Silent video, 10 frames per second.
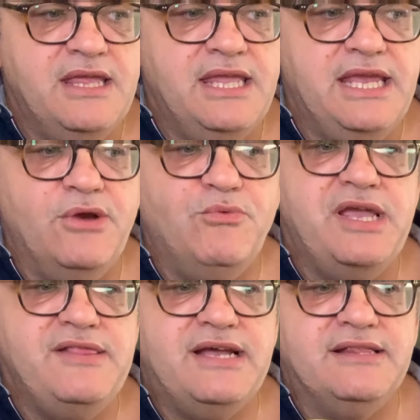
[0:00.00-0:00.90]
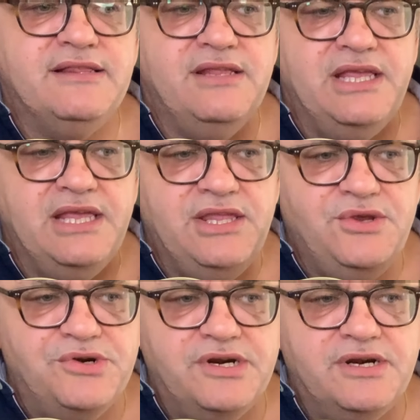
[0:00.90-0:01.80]
in a way that
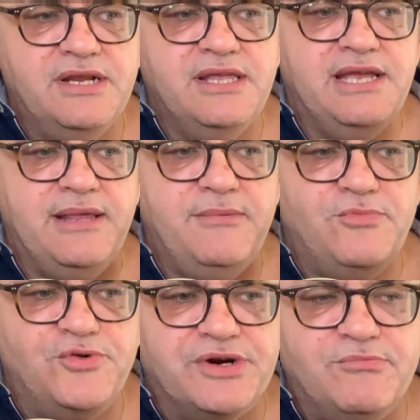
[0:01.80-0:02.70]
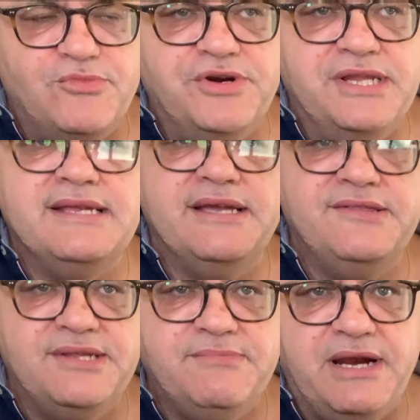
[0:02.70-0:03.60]
you're getting more and more inside
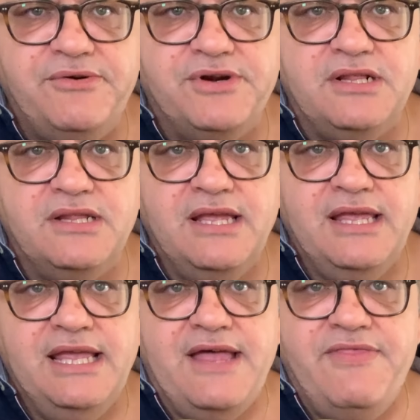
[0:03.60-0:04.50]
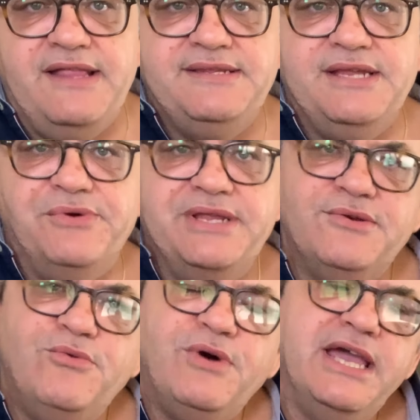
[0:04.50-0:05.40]
the spiral. And that's the
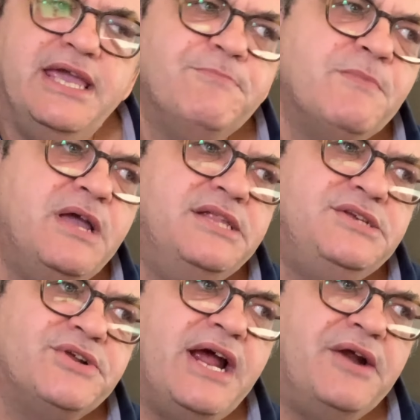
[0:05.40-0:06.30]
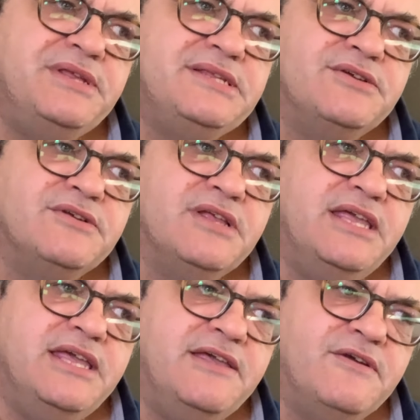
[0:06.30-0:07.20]
reason why George Harrison,
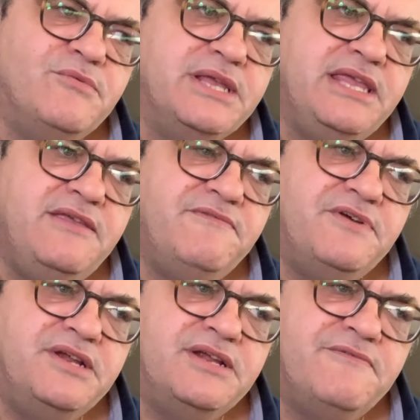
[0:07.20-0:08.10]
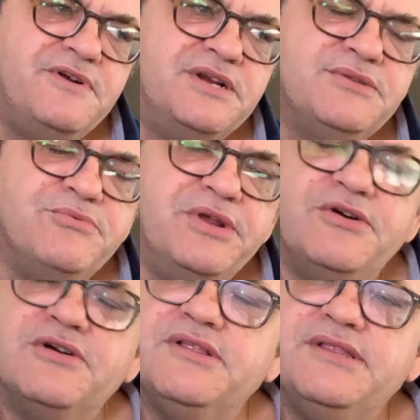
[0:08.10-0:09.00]
when he first
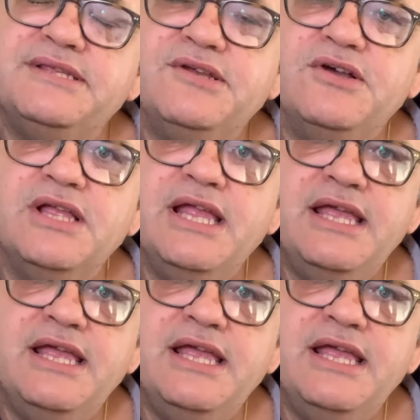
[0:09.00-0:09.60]
recorded the song